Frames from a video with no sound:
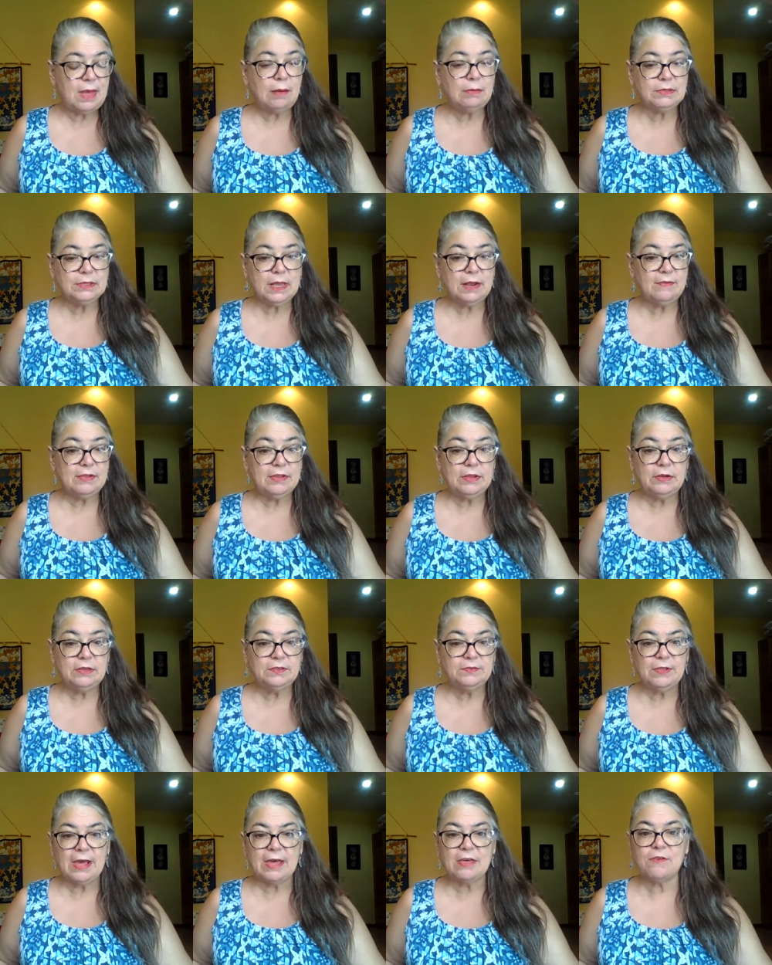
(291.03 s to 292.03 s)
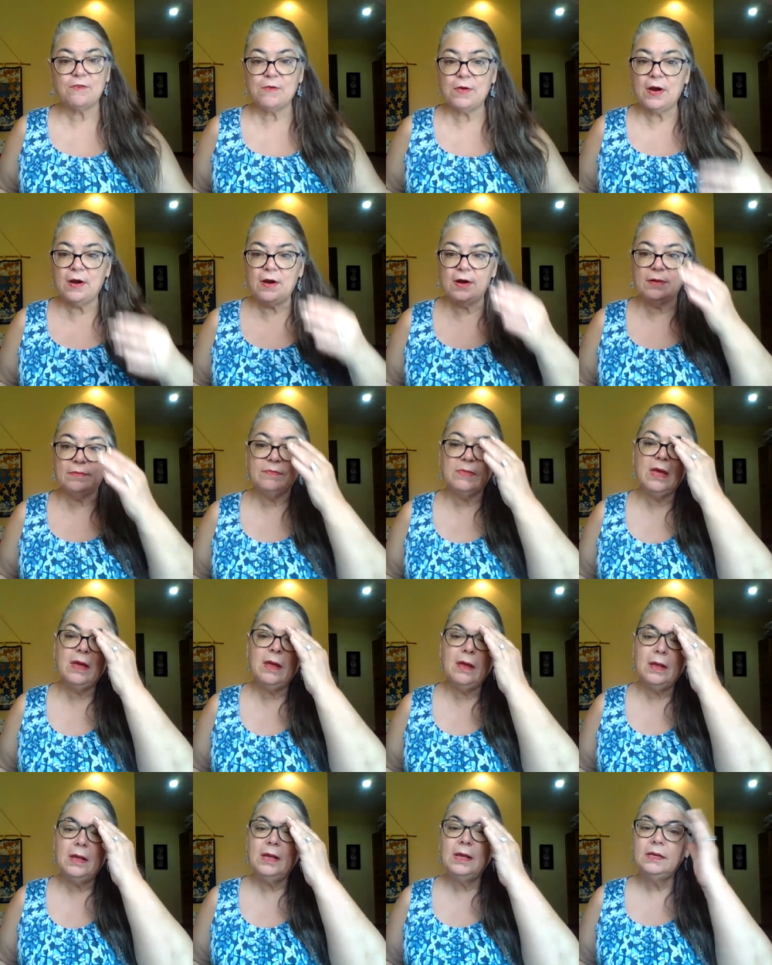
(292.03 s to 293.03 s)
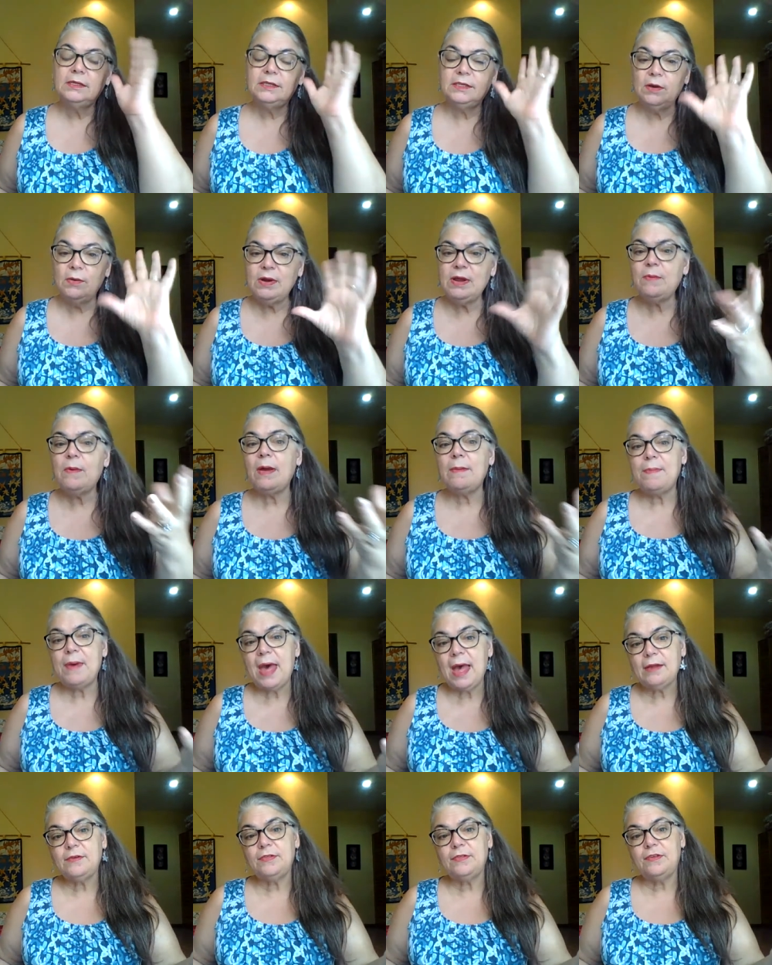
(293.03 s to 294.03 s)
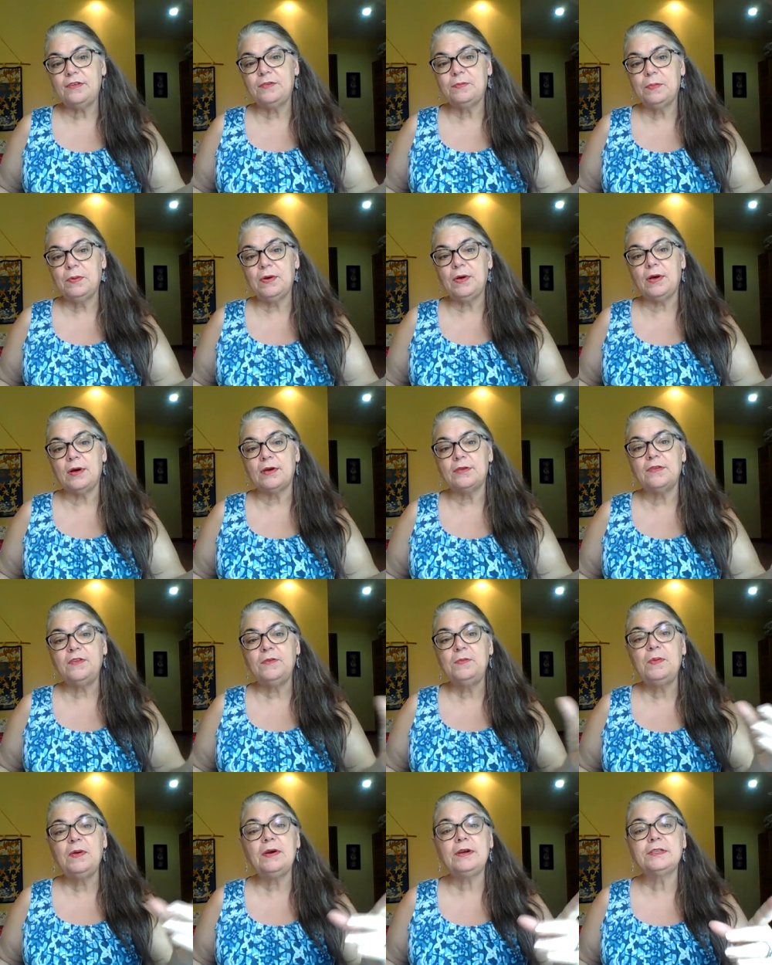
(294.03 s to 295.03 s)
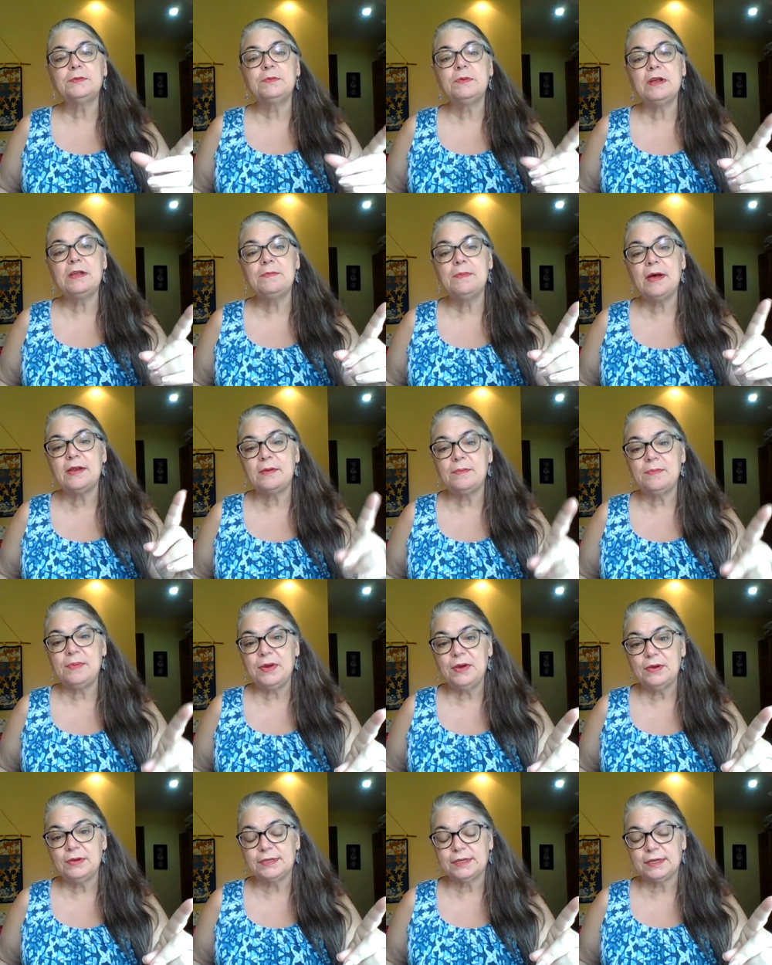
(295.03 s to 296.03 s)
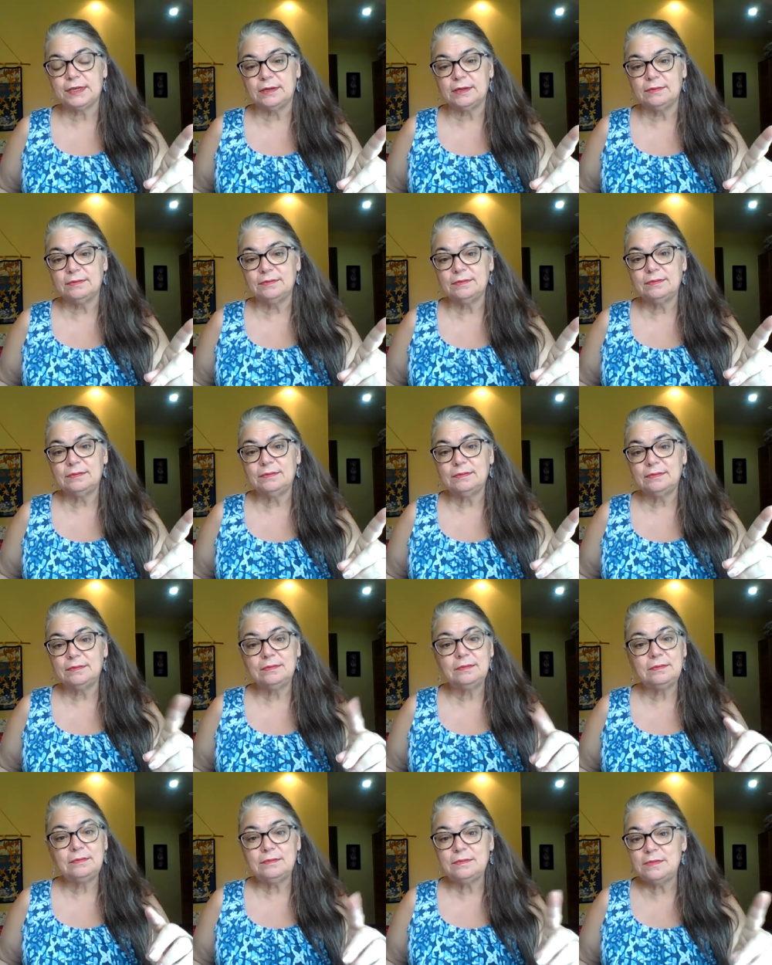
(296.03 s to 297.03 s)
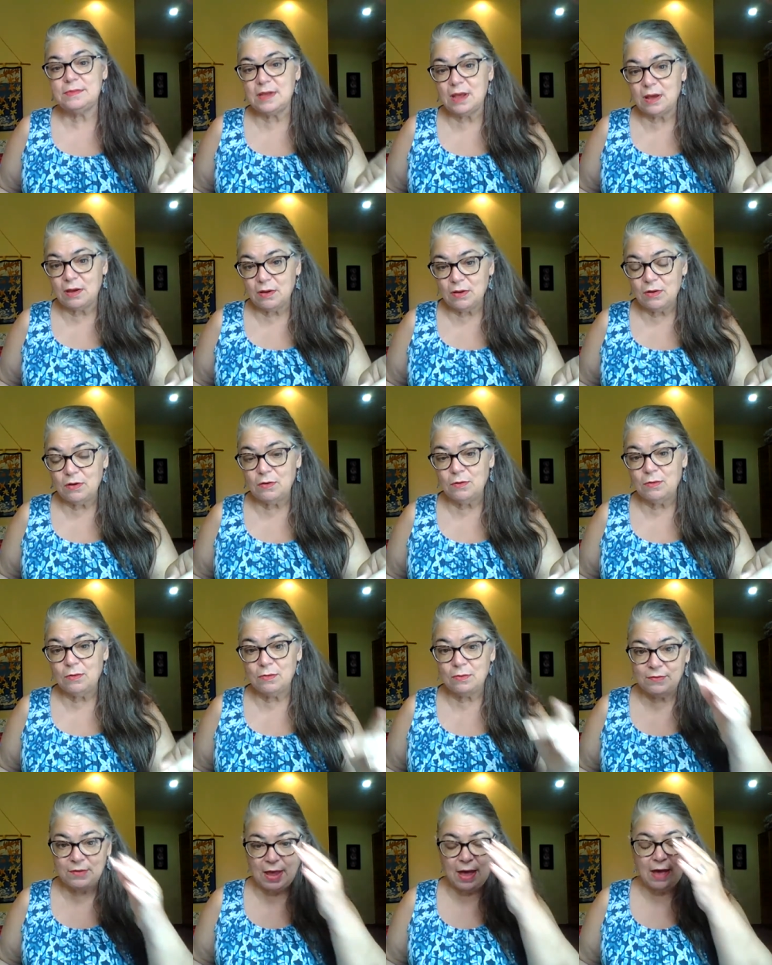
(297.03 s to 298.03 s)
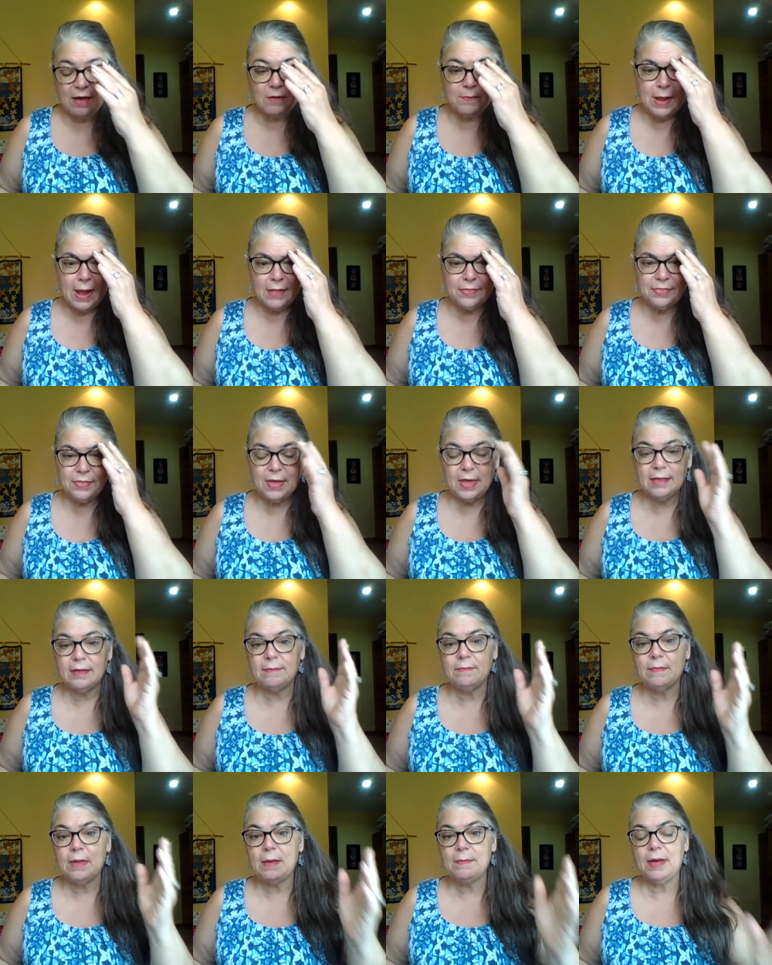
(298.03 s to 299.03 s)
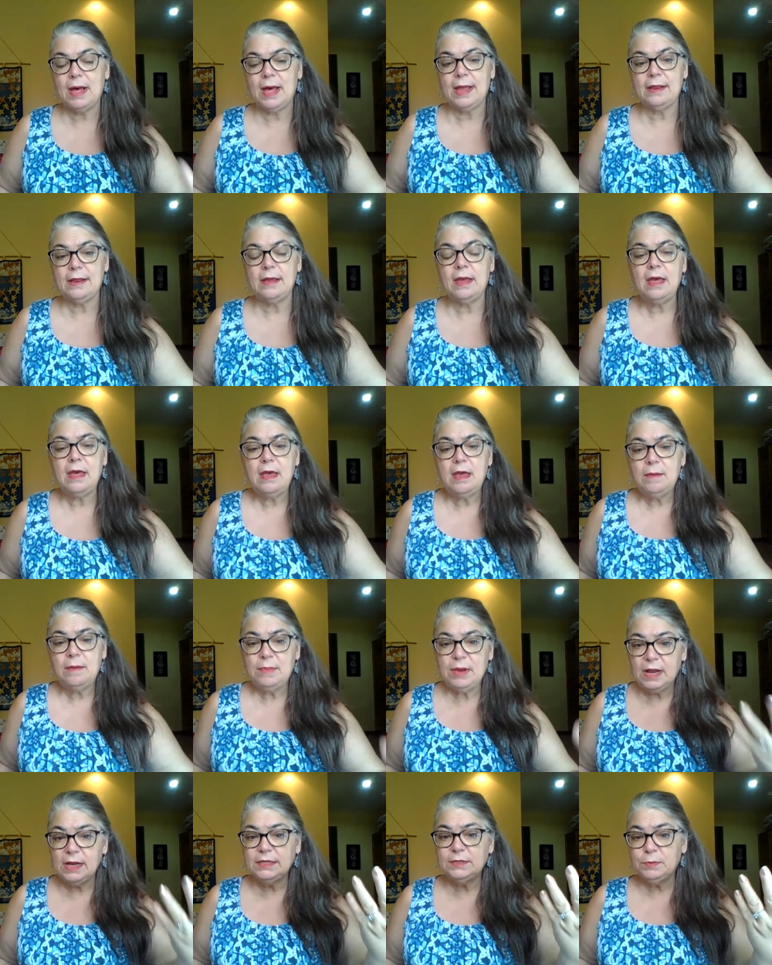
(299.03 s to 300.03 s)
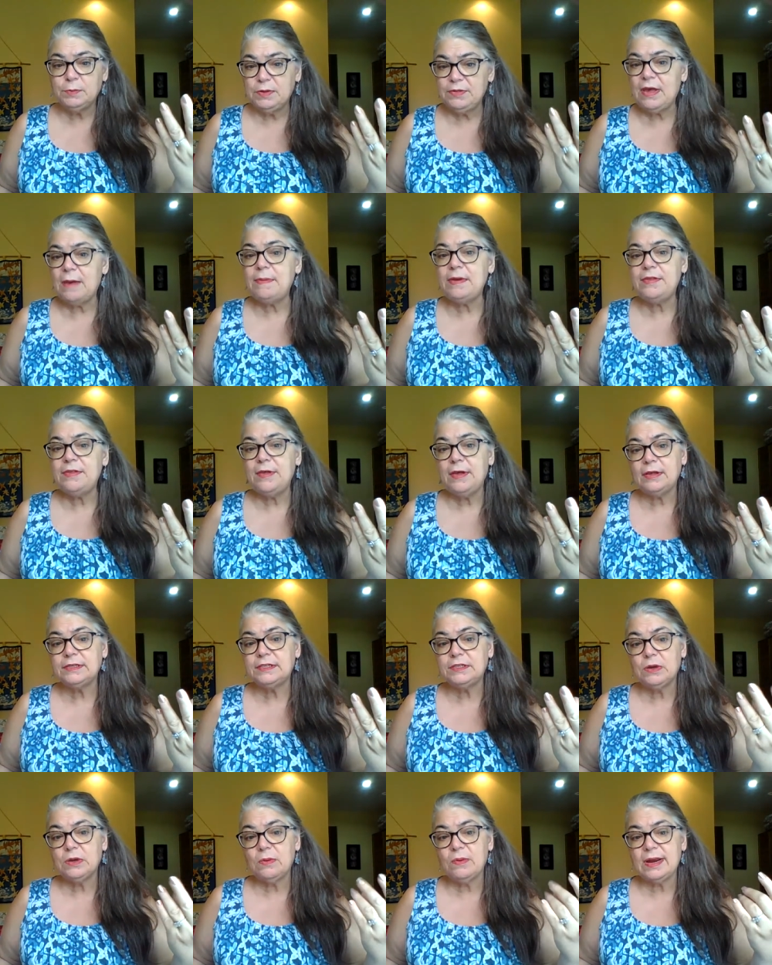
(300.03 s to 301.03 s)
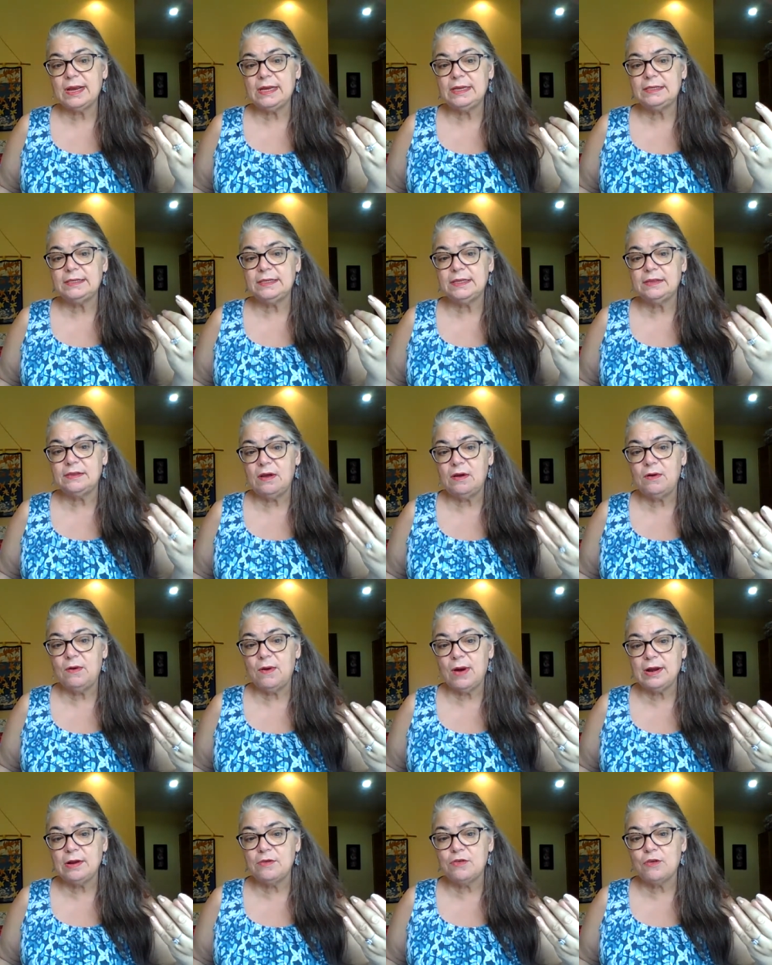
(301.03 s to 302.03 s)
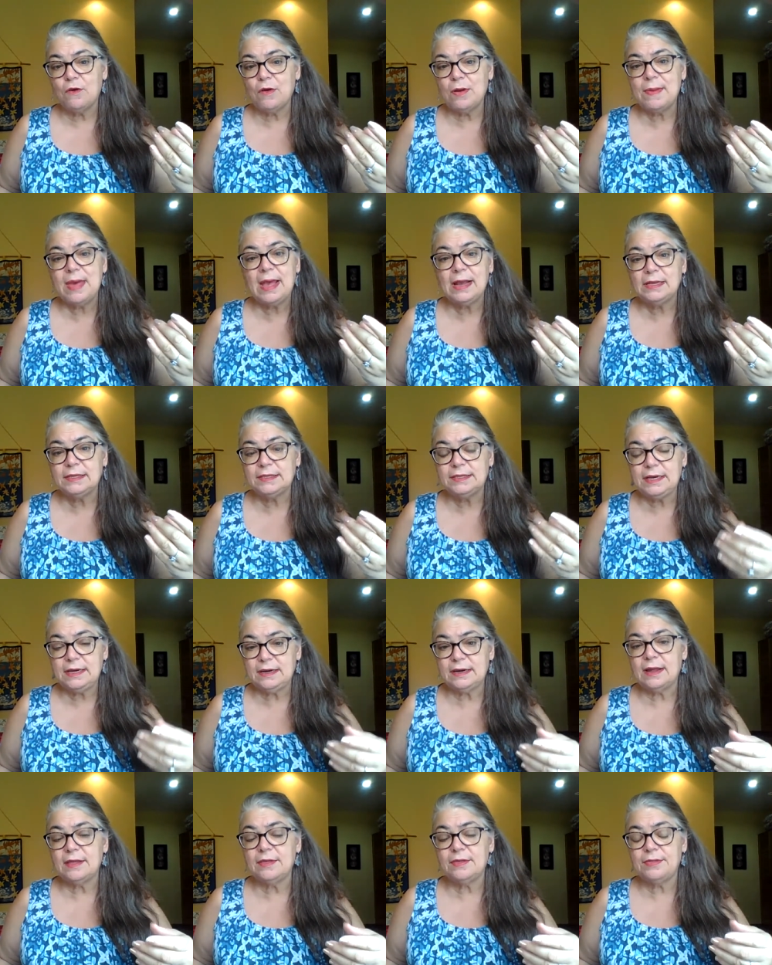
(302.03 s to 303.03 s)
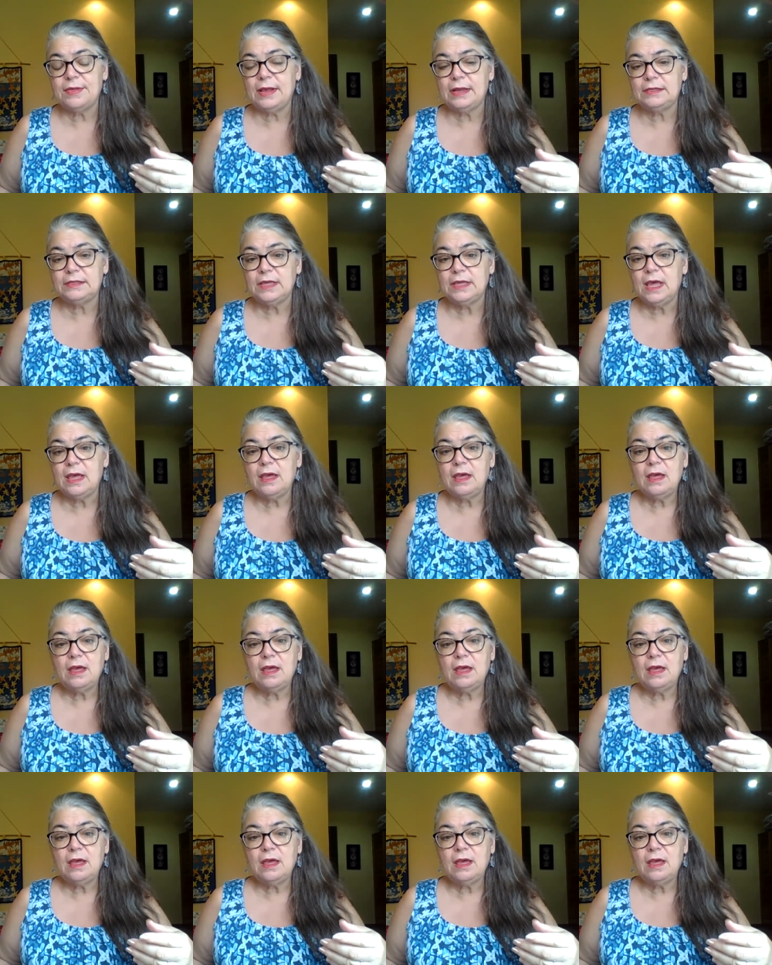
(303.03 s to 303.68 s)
that was kind of a newsflash for her. So, anyway, back to this book. This book is written by an abuser. No doubt about that in my mind, because when Debi tells stories in No Greater Joy magazine and other things,